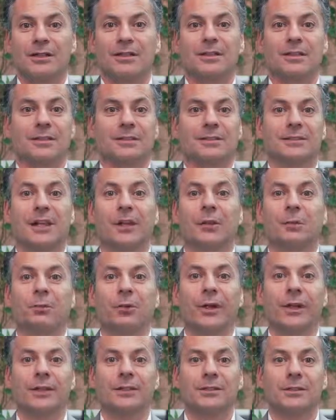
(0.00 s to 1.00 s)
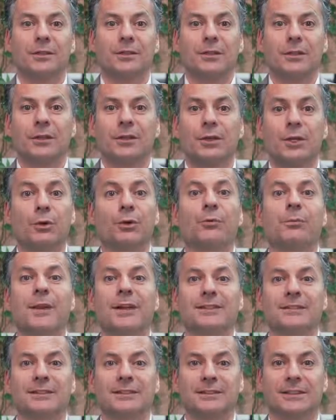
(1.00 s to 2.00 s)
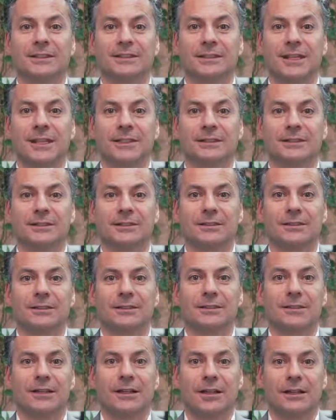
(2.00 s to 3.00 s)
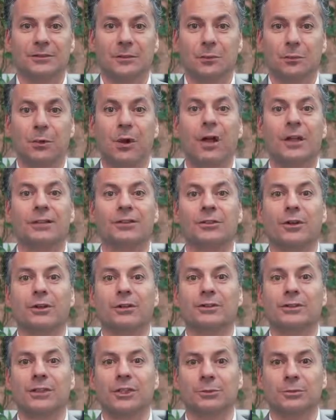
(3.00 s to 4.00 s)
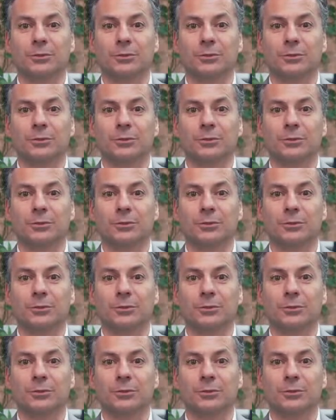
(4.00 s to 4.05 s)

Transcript: to celebrate your amazing success as a rock star sales